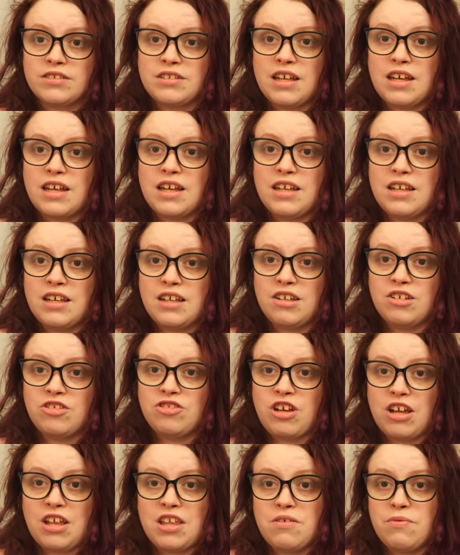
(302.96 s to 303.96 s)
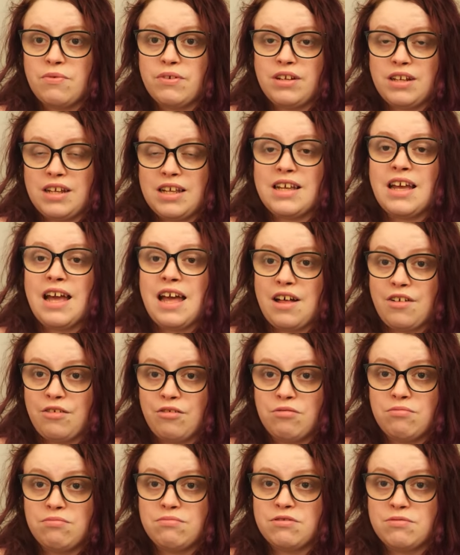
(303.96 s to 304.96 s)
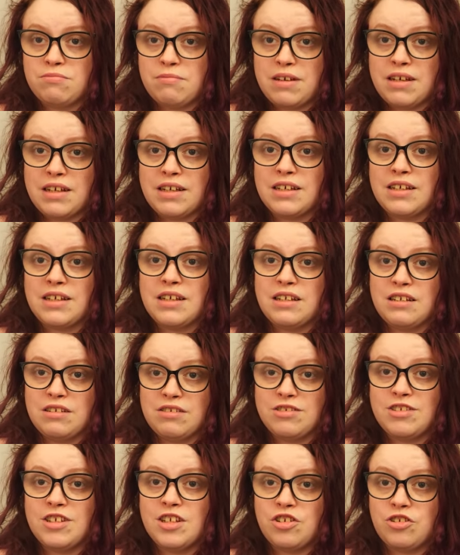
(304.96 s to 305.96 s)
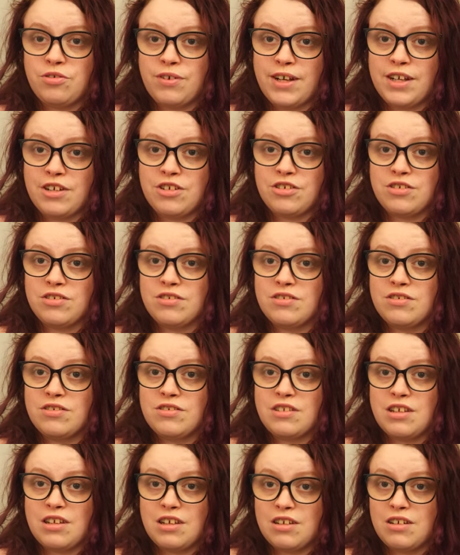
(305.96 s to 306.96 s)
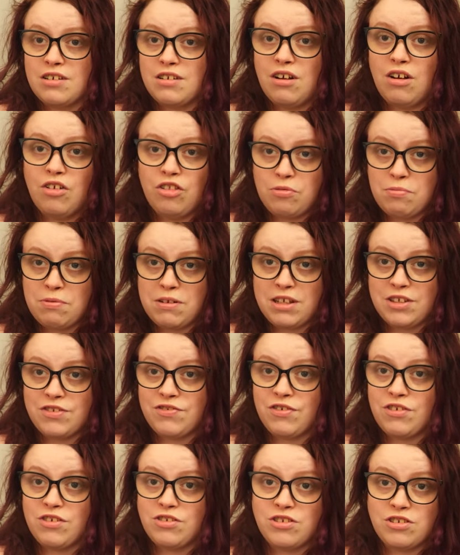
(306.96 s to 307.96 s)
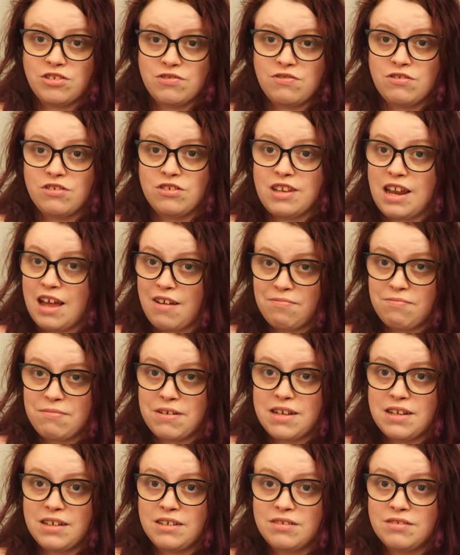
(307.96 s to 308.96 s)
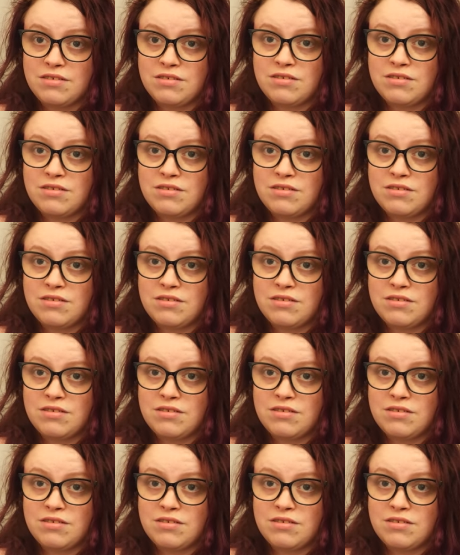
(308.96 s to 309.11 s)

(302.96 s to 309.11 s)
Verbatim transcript: They genuinely helped me in situations that other police forces have just left me.